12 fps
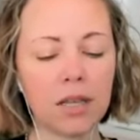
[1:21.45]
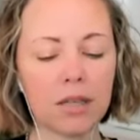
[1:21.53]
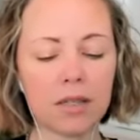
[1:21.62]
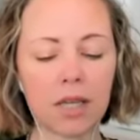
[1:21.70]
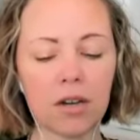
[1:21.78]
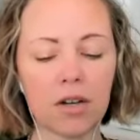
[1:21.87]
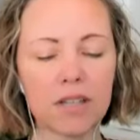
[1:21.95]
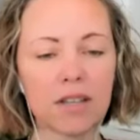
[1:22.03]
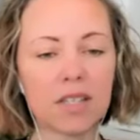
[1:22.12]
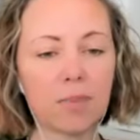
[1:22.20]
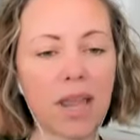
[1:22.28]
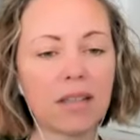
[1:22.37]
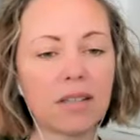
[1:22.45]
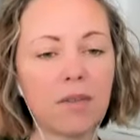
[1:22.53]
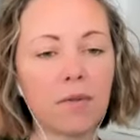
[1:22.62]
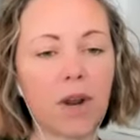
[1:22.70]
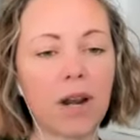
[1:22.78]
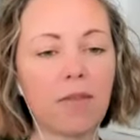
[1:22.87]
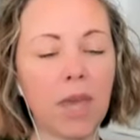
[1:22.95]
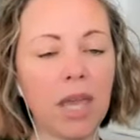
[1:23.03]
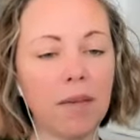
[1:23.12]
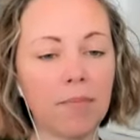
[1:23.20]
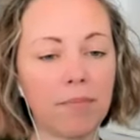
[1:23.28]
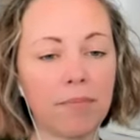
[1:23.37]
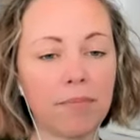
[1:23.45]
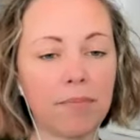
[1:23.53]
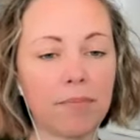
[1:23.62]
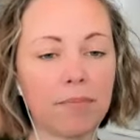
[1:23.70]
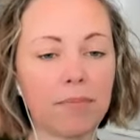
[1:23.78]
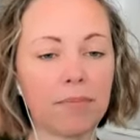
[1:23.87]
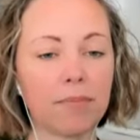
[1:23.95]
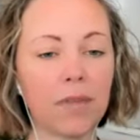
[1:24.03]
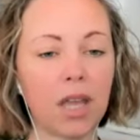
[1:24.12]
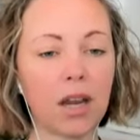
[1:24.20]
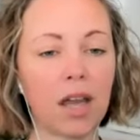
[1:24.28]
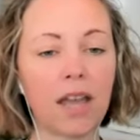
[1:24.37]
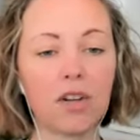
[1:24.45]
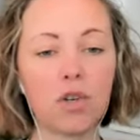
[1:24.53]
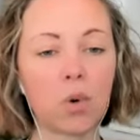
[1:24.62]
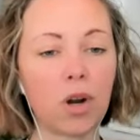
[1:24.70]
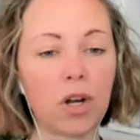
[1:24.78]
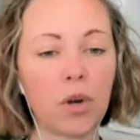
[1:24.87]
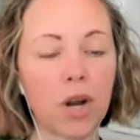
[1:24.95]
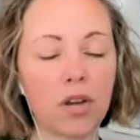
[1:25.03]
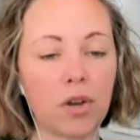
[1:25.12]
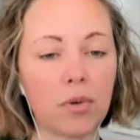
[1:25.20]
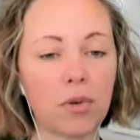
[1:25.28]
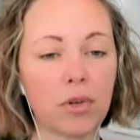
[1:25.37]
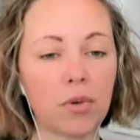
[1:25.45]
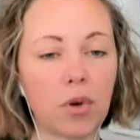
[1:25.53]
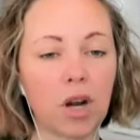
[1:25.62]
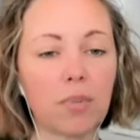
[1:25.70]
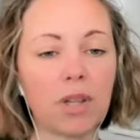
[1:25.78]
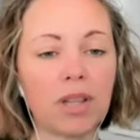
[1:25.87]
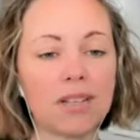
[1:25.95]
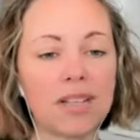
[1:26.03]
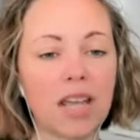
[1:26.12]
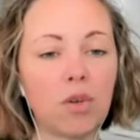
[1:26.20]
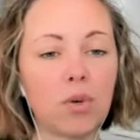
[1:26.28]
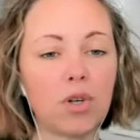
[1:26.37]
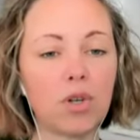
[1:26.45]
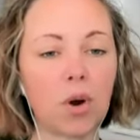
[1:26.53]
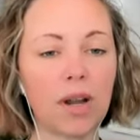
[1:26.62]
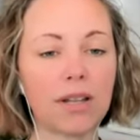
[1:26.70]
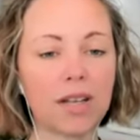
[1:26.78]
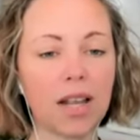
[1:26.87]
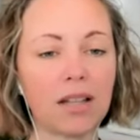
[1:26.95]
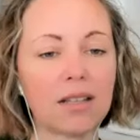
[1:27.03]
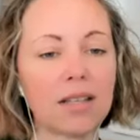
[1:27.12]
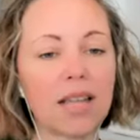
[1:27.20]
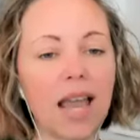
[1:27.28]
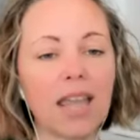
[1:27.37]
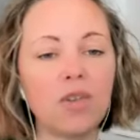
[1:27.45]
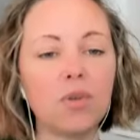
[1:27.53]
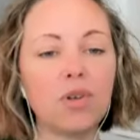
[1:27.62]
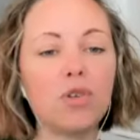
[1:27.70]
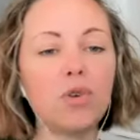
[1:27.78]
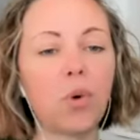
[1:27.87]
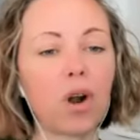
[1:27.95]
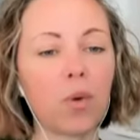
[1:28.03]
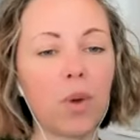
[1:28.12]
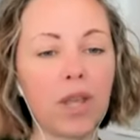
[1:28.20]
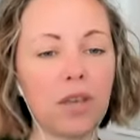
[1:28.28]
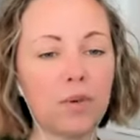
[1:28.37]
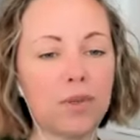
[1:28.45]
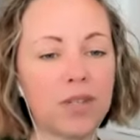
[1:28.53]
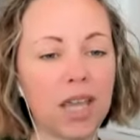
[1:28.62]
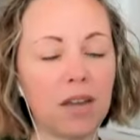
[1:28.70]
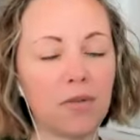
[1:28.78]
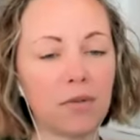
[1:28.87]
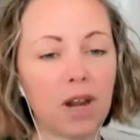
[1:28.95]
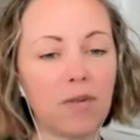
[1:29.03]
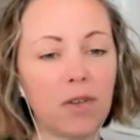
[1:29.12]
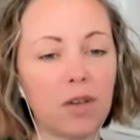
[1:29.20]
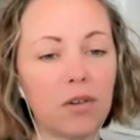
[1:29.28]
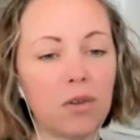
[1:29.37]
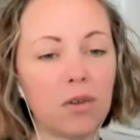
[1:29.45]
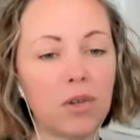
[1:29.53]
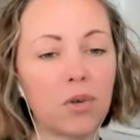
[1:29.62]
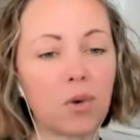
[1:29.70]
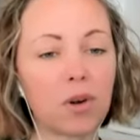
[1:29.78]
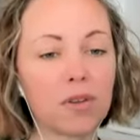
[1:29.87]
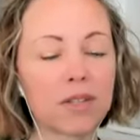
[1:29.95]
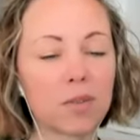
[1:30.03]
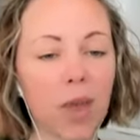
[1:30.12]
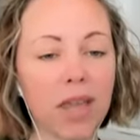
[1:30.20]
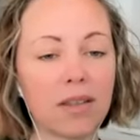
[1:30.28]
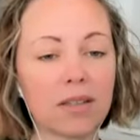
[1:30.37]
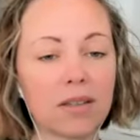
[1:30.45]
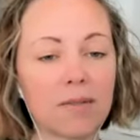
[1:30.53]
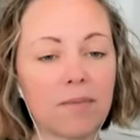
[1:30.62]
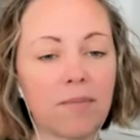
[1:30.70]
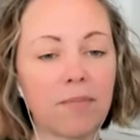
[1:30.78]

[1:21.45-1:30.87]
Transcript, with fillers: Because here is this space in front of me, and I adore it or I don't adore it, but let's say you adore it today. Let's say you adore what you see in front of you. You adore this space.